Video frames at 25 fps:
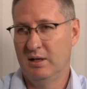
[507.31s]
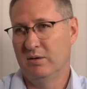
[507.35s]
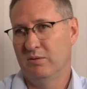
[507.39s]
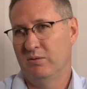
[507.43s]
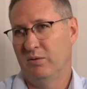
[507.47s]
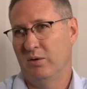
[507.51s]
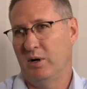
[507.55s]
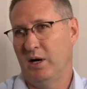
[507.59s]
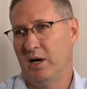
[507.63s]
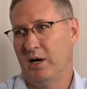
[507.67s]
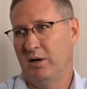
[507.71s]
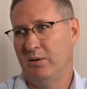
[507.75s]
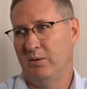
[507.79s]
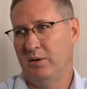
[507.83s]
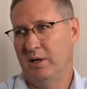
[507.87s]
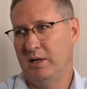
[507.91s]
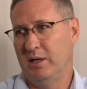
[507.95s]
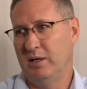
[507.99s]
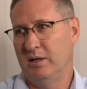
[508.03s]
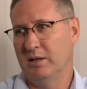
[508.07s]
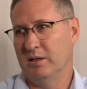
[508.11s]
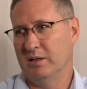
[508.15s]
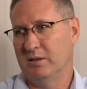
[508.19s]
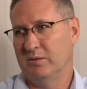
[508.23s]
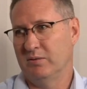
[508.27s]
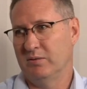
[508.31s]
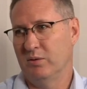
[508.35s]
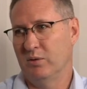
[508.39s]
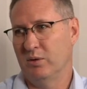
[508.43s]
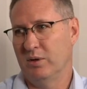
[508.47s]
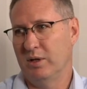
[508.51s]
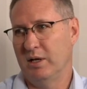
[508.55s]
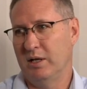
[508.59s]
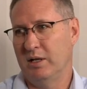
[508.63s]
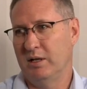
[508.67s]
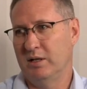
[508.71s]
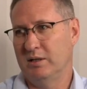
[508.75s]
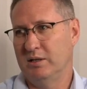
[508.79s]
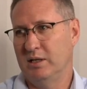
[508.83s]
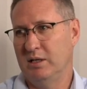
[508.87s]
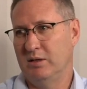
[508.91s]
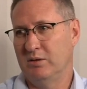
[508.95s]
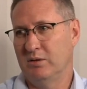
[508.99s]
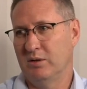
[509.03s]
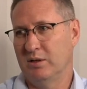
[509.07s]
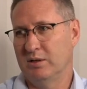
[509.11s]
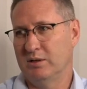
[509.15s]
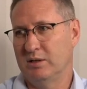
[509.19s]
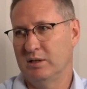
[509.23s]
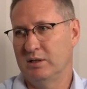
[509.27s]
for our readiness for the energy
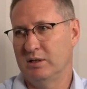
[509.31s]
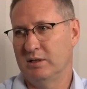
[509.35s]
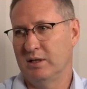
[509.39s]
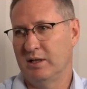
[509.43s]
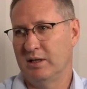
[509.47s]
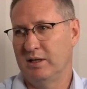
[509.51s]
transition.